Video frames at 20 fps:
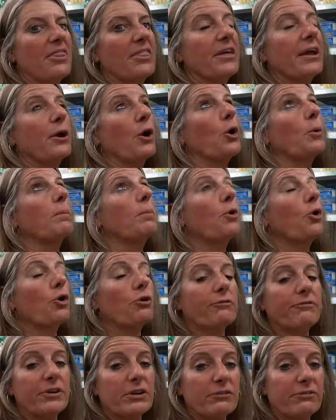They are
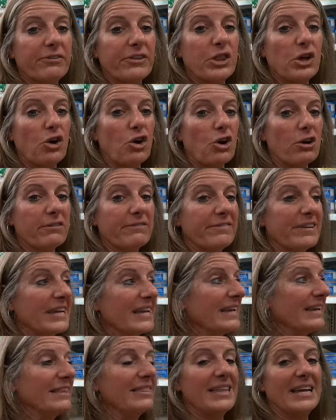perfect for the
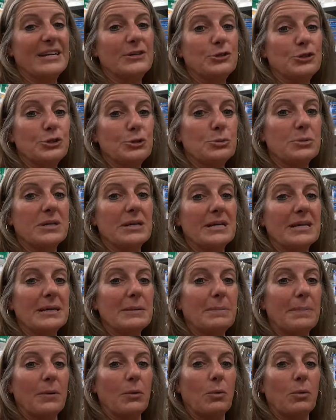RV. They do keep